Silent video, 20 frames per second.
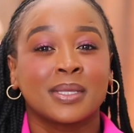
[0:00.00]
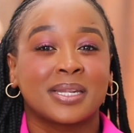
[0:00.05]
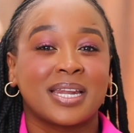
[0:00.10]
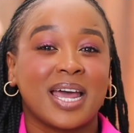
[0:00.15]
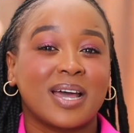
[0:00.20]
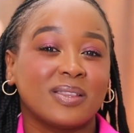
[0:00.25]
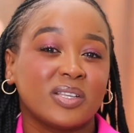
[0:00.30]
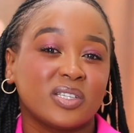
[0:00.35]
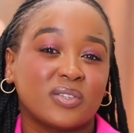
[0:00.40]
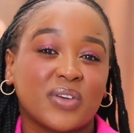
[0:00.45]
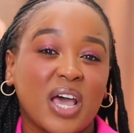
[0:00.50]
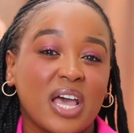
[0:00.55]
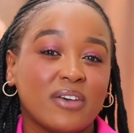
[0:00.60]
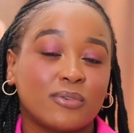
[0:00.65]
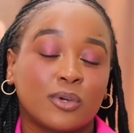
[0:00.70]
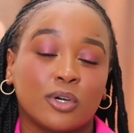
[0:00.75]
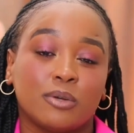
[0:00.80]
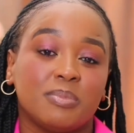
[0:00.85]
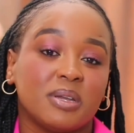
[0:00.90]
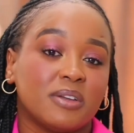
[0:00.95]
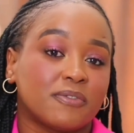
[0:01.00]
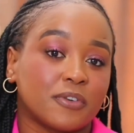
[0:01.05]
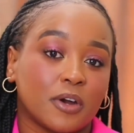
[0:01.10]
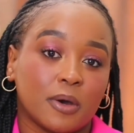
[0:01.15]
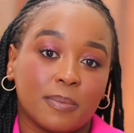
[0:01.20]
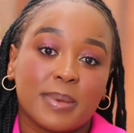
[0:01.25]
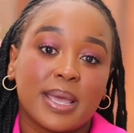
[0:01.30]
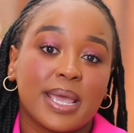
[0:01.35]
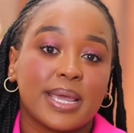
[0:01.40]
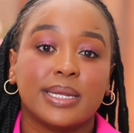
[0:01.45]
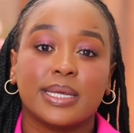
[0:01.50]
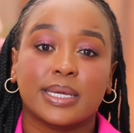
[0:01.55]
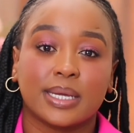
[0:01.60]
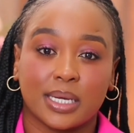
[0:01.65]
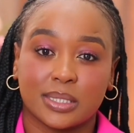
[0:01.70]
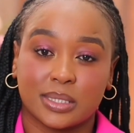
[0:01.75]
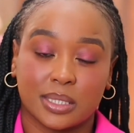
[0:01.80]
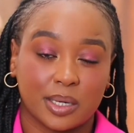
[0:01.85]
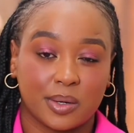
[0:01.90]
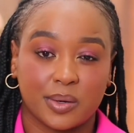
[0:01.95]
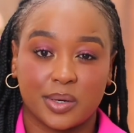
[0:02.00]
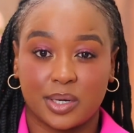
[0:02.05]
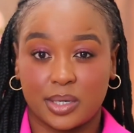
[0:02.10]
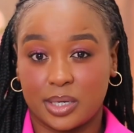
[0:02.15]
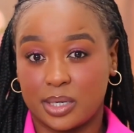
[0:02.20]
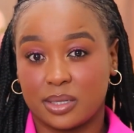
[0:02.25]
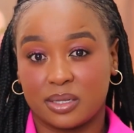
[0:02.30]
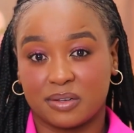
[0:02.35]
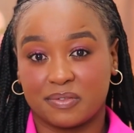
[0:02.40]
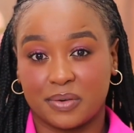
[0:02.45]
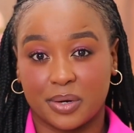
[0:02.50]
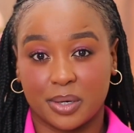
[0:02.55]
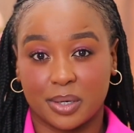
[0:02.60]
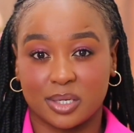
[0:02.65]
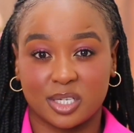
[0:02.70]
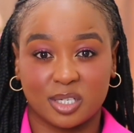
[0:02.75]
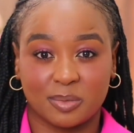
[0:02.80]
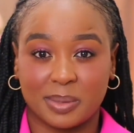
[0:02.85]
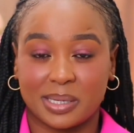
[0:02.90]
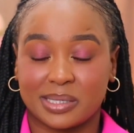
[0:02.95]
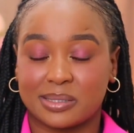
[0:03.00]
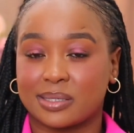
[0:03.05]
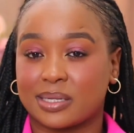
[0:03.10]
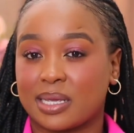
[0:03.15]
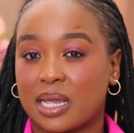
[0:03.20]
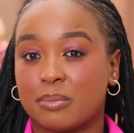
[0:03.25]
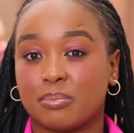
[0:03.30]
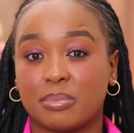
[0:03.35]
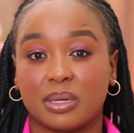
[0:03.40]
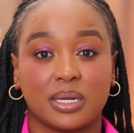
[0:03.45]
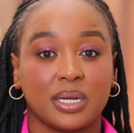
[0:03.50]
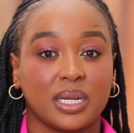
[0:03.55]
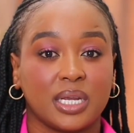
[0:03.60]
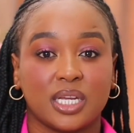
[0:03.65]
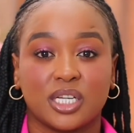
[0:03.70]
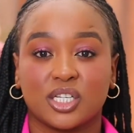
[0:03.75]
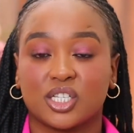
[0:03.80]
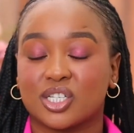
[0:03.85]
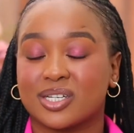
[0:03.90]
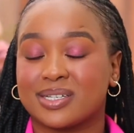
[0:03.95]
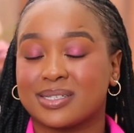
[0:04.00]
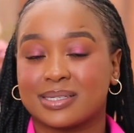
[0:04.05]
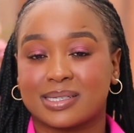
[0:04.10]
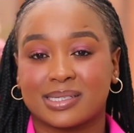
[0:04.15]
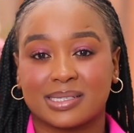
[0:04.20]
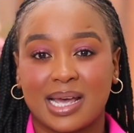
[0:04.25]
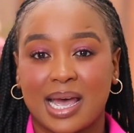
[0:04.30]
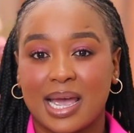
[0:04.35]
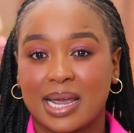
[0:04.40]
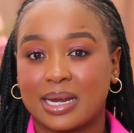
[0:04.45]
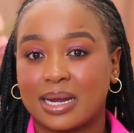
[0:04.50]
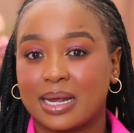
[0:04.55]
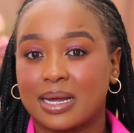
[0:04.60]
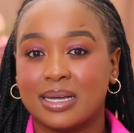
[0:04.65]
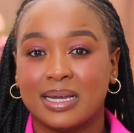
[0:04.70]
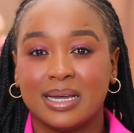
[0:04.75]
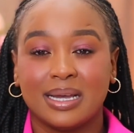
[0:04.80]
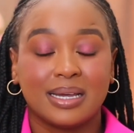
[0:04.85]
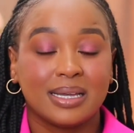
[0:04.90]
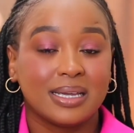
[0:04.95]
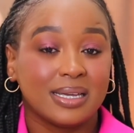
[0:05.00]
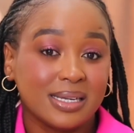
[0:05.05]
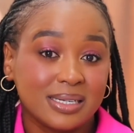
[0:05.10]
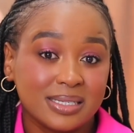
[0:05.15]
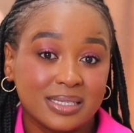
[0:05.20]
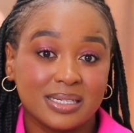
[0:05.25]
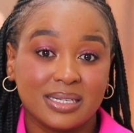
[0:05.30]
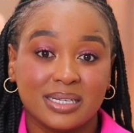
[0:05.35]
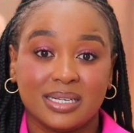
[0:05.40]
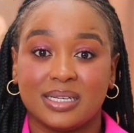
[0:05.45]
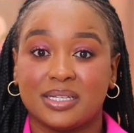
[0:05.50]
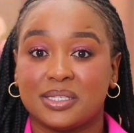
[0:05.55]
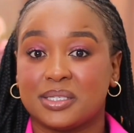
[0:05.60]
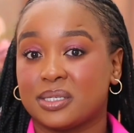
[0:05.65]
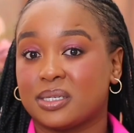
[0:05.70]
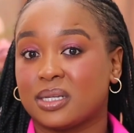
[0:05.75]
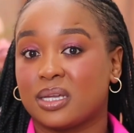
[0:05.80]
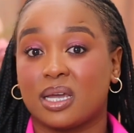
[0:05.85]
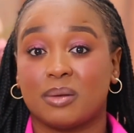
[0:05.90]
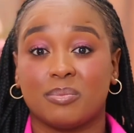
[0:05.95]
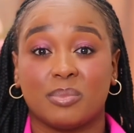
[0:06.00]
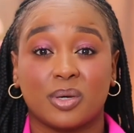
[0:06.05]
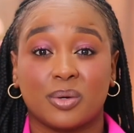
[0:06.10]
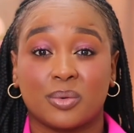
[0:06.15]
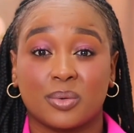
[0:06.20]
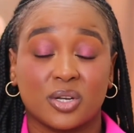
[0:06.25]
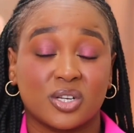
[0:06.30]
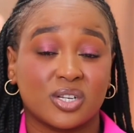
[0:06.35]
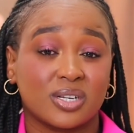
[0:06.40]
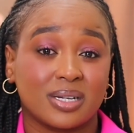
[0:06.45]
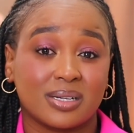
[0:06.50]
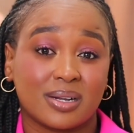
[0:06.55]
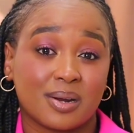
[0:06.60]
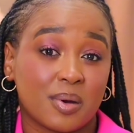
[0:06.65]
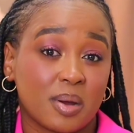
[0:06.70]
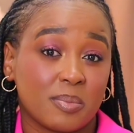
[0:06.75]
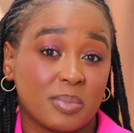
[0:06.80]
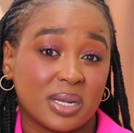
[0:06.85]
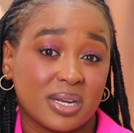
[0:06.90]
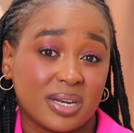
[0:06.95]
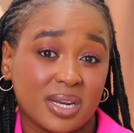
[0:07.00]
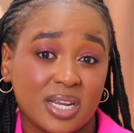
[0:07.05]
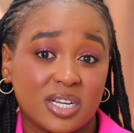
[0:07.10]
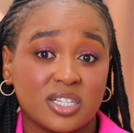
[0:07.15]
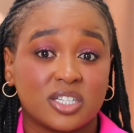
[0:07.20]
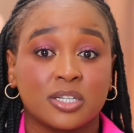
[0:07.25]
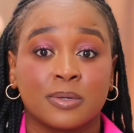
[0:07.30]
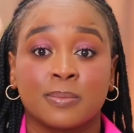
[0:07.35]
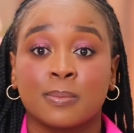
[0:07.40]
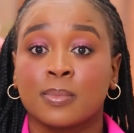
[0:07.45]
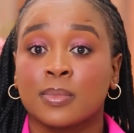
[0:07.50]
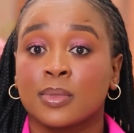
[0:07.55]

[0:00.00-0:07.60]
Now this 5 could be from any category in the fragrance space. It can be niche, designer, indie niche, it can be original Arabic niche,